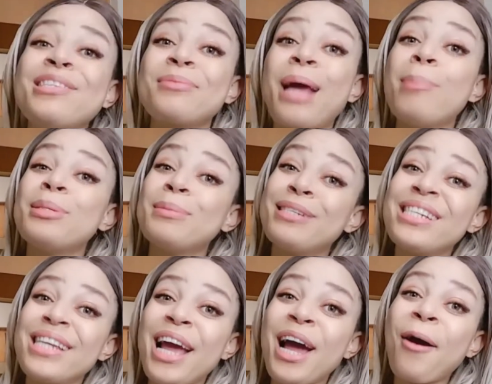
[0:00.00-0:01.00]
subscribe to my
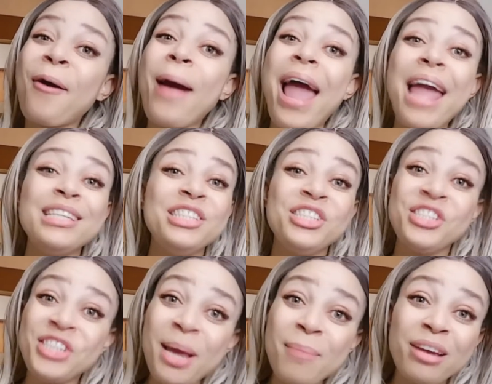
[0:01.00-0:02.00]
channel and
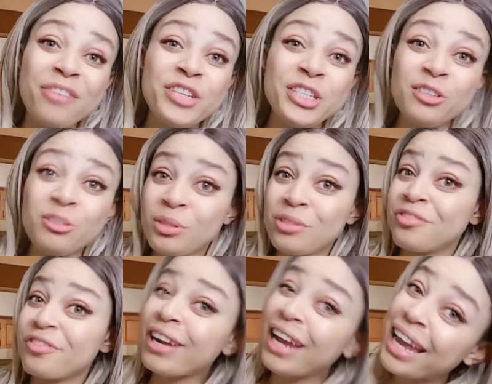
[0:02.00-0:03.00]
share my videos with your
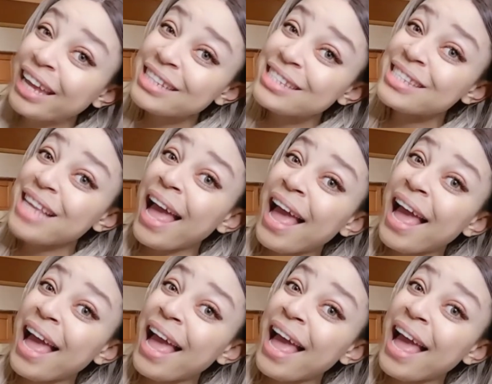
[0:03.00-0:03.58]
friends,